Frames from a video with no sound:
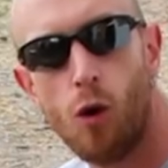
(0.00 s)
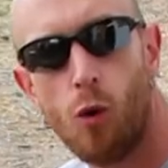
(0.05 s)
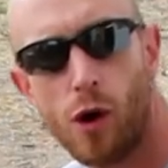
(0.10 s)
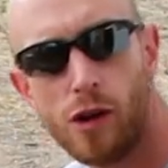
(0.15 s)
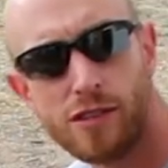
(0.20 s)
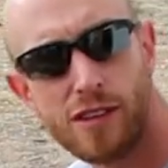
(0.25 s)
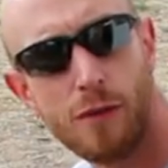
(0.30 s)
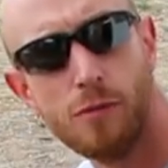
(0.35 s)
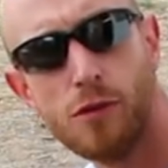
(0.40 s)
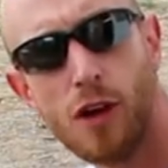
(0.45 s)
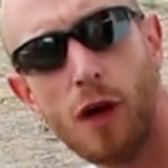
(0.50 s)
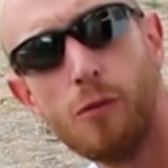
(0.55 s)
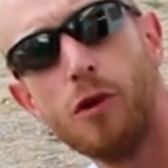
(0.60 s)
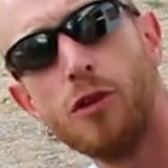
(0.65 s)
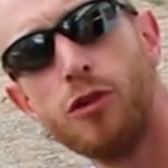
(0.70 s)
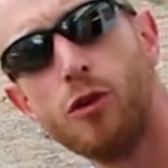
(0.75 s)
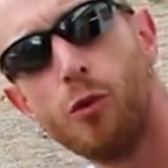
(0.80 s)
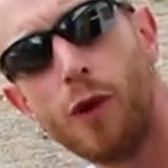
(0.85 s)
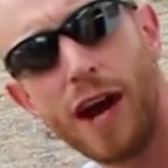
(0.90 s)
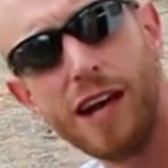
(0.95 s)
Once I'm done
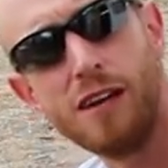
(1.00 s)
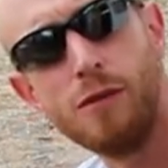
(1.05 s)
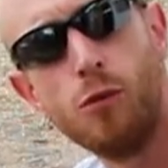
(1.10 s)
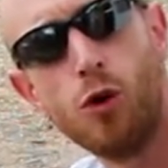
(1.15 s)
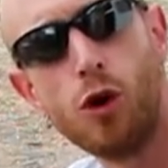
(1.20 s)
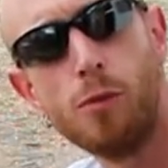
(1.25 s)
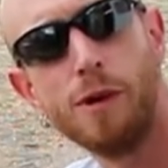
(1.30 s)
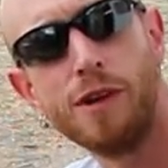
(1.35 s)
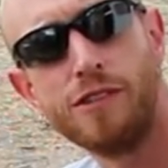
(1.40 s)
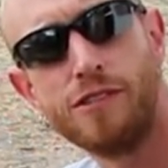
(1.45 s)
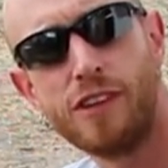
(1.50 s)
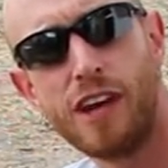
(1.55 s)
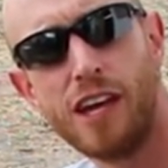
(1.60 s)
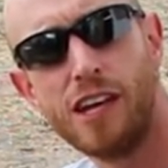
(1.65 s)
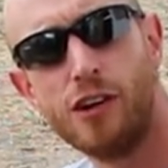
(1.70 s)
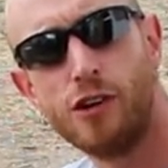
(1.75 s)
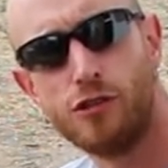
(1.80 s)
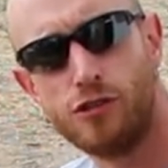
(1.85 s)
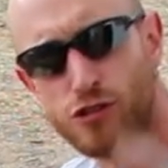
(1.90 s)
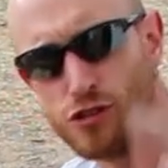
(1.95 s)
with the random orbit
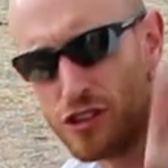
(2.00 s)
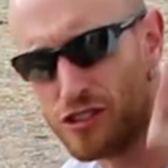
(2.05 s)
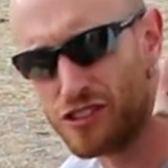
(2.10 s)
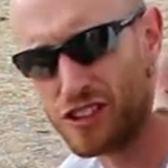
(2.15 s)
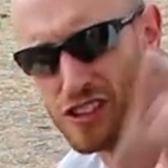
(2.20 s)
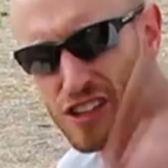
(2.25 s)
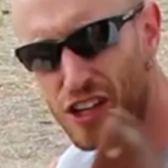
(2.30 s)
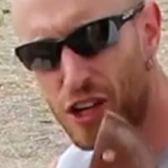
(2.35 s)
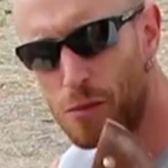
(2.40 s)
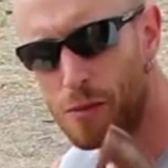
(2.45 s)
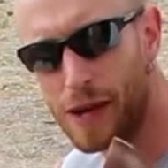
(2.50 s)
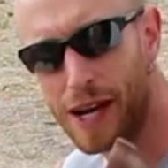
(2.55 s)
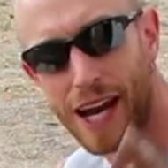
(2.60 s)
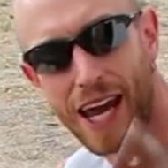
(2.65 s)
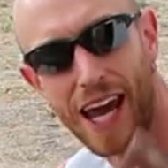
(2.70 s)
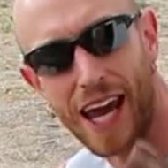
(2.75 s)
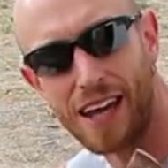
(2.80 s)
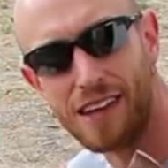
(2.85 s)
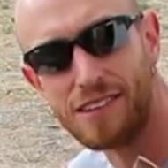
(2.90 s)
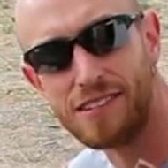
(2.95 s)
sander, it's just a little bit of
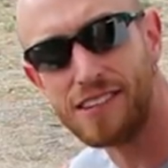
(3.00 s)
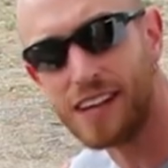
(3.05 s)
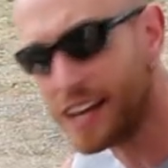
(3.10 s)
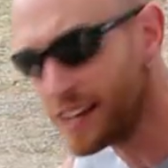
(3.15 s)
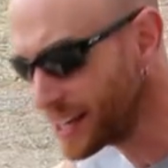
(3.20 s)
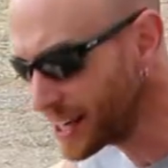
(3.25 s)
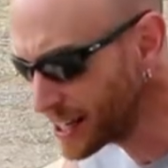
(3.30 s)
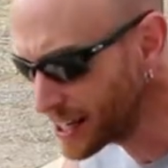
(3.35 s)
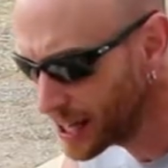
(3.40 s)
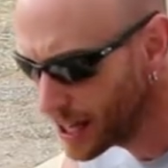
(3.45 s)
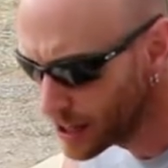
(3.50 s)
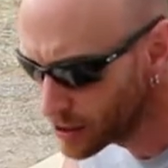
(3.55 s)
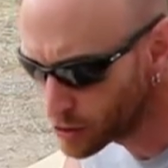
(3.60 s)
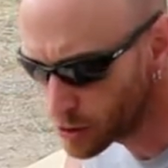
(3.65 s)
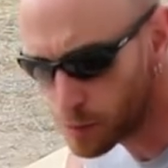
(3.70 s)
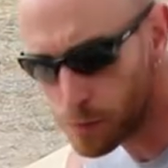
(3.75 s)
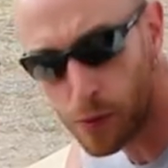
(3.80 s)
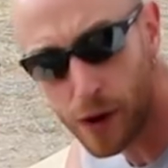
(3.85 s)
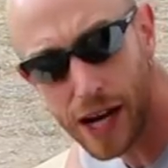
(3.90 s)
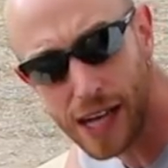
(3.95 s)
hand sanding
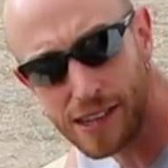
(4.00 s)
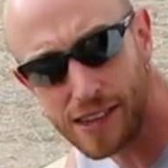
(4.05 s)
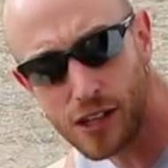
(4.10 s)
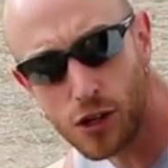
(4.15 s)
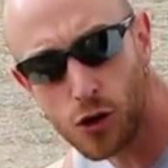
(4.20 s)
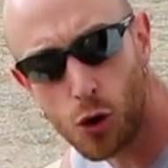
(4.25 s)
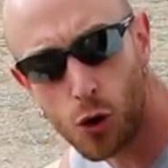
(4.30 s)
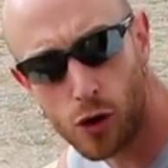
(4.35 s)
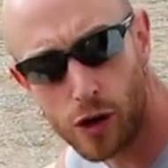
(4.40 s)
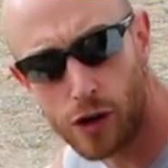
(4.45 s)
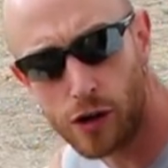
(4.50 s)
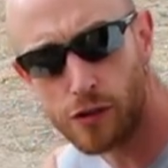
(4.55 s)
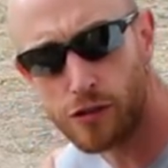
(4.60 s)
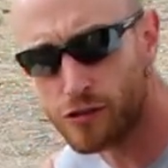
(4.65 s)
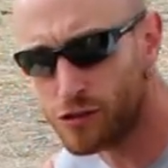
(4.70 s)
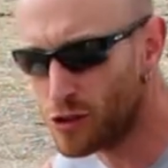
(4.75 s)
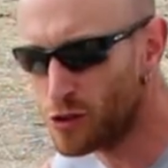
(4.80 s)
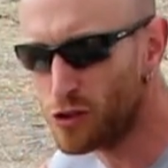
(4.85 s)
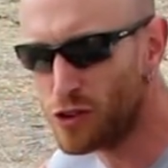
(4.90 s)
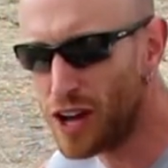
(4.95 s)
to break the corners
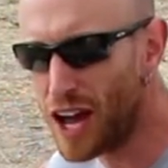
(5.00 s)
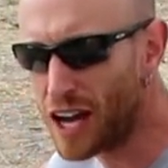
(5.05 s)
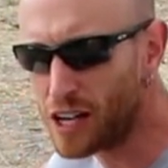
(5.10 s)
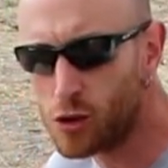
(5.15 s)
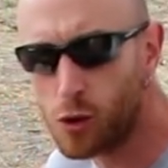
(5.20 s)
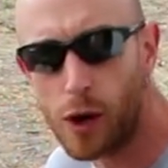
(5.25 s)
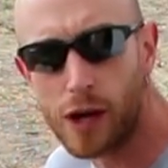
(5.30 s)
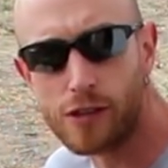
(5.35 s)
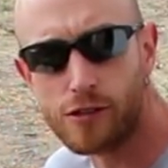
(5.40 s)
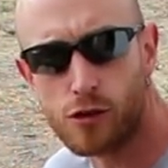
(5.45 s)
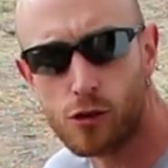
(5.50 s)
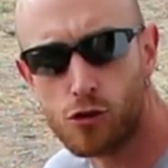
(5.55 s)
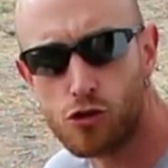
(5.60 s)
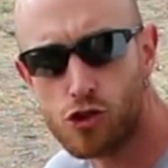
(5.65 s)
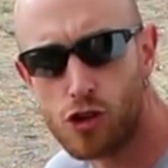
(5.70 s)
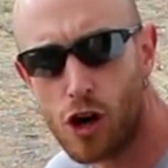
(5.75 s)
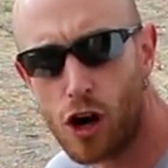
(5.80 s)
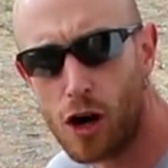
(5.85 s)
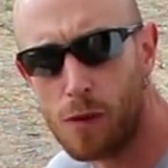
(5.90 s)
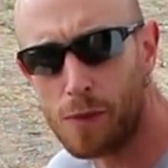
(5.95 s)
so they're not quite so
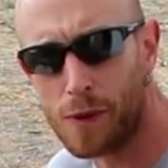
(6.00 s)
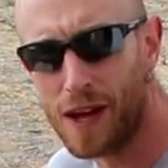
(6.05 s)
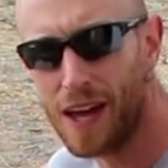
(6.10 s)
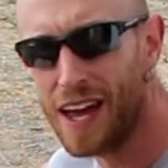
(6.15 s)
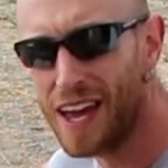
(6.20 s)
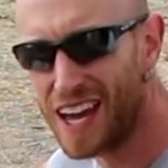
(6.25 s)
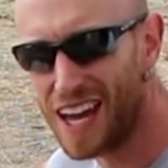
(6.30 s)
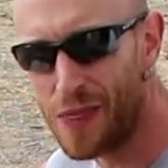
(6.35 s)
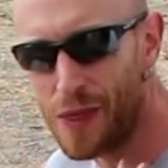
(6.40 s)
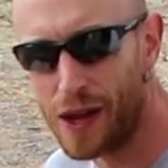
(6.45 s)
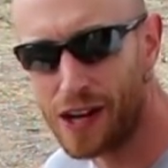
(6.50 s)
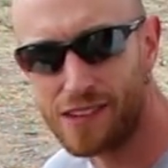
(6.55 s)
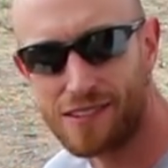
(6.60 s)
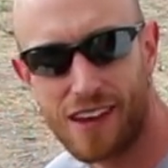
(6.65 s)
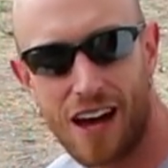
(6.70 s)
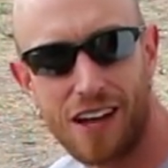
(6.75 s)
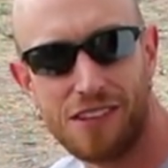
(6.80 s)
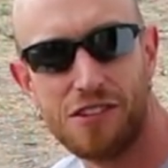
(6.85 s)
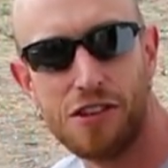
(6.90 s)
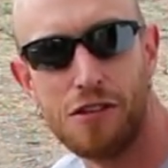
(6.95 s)
sharp, and then it's
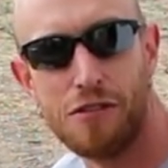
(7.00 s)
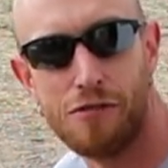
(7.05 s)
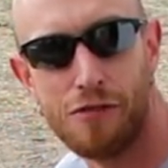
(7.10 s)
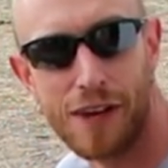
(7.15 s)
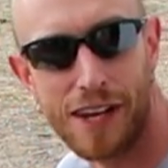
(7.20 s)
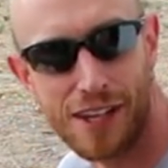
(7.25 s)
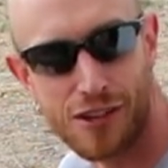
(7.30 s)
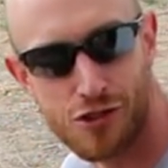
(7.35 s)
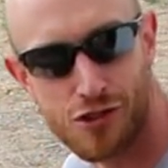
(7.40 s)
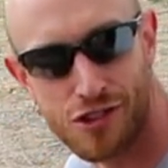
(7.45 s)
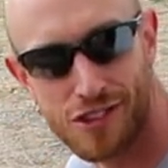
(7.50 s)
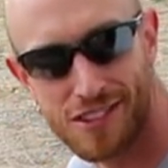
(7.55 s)
on to the finish.